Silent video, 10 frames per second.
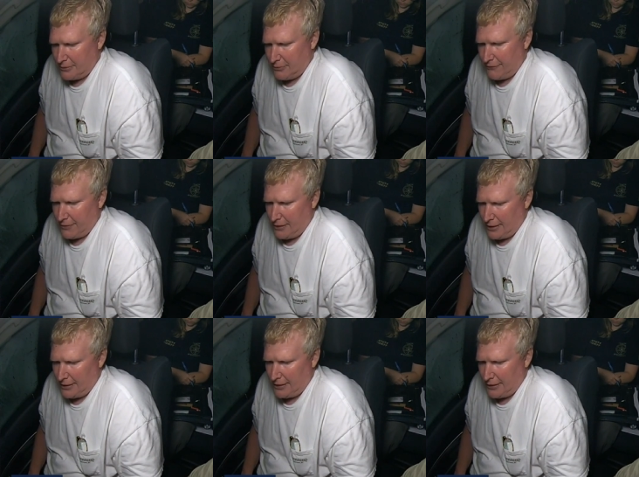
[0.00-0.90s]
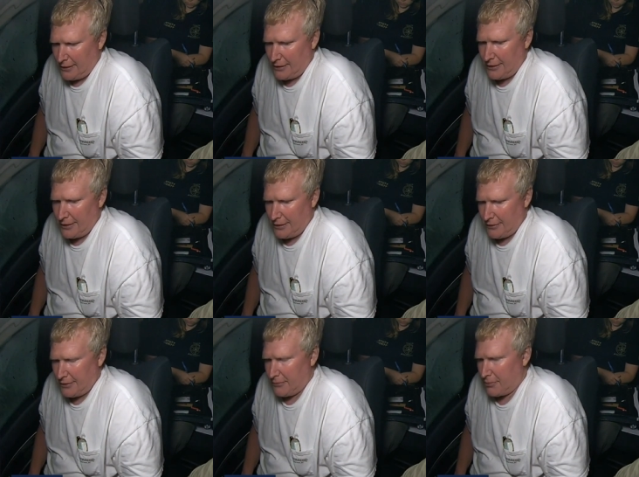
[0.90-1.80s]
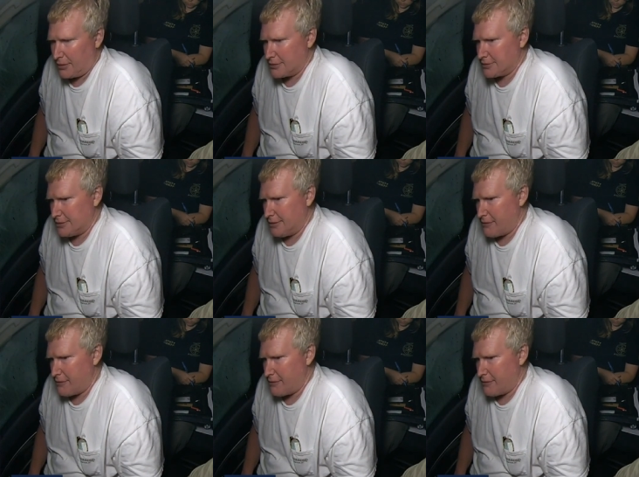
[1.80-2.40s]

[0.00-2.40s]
I felt like they needed to hear it in person,